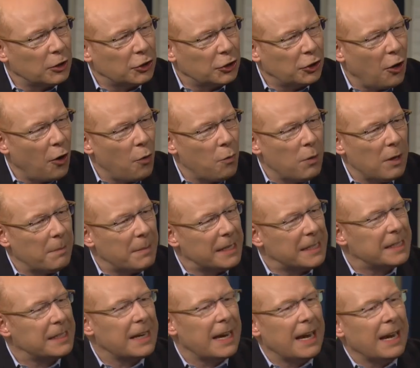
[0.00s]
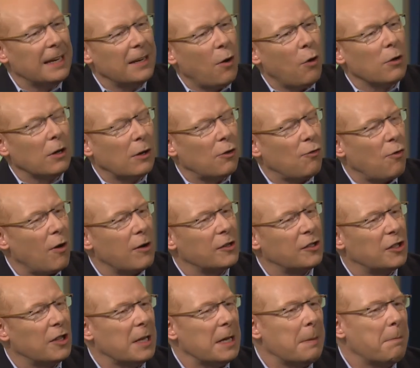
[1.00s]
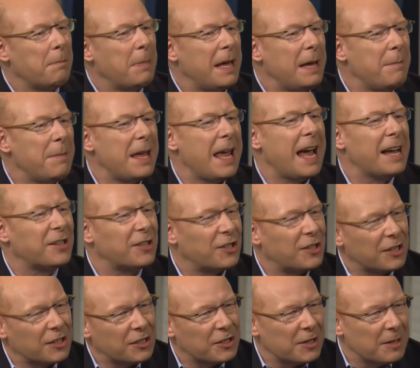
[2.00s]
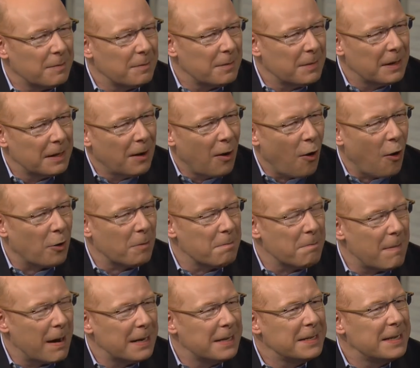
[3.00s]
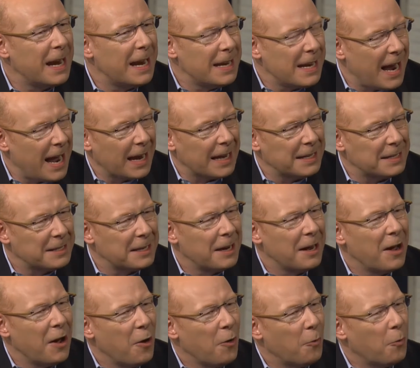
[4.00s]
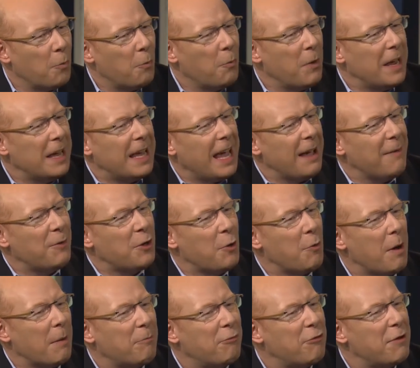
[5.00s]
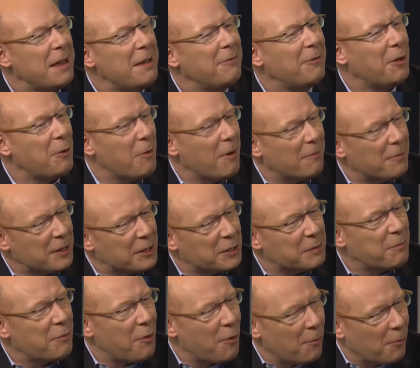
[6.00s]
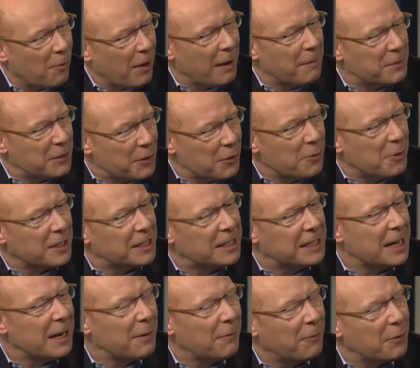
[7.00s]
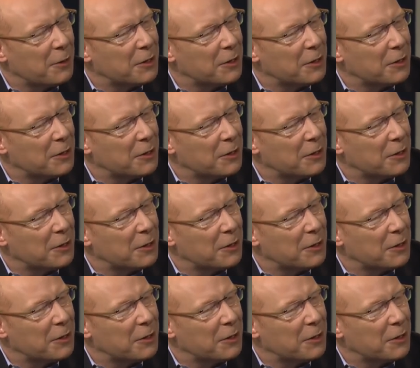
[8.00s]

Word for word: show will be seen all across the P B S system on Monday night, we gave you a preview of this program so you could see it for